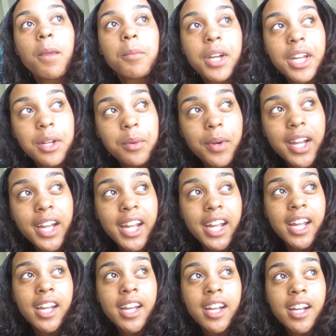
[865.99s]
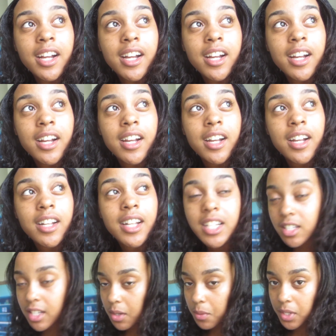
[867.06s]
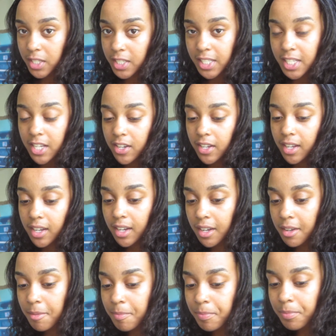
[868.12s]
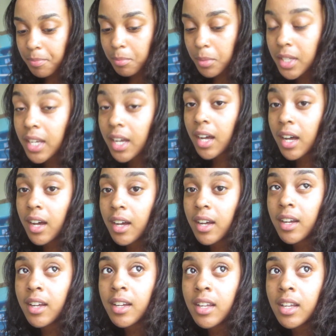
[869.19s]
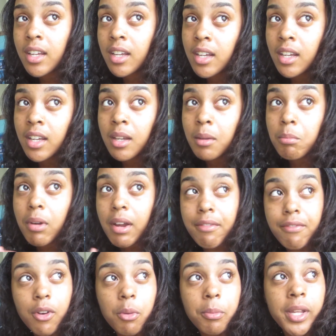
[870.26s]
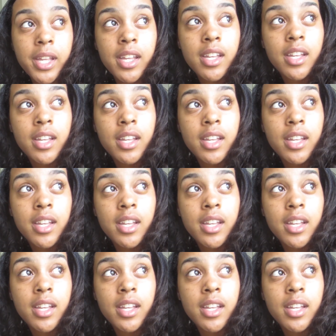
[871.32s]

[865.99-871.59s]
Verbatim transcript: But anyway, that's all I wanted to tell y'all. But y'all, pray for me.